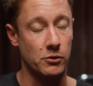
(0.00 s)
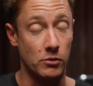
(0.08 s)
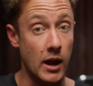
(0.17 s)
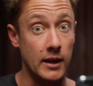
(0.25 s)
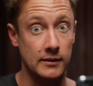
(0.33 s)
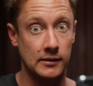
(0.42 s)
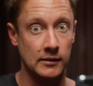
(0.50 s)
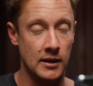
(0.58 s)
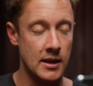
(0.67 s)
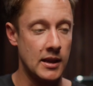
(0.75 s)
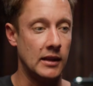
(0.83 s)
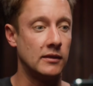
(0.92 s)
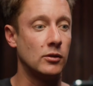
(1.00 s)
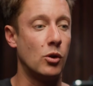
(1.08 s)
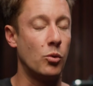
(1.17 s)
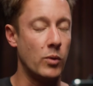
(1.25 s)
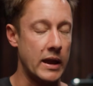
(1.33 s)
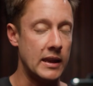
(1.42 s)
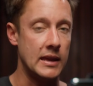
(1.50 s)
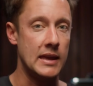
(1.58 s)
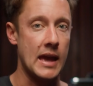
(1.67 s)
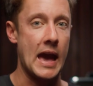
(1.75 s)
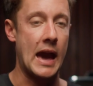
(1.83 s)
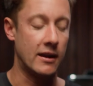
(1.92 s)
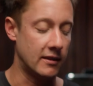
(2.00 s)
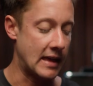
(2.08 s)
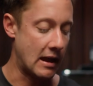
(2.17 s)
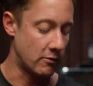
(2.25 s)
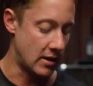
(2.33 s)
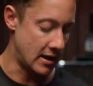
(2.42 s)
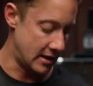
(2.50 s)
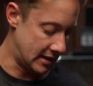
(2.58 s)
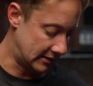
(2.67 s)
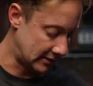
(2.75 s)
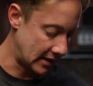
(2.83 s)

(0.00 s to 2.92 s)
ruts. And so a way to get out of that rut is,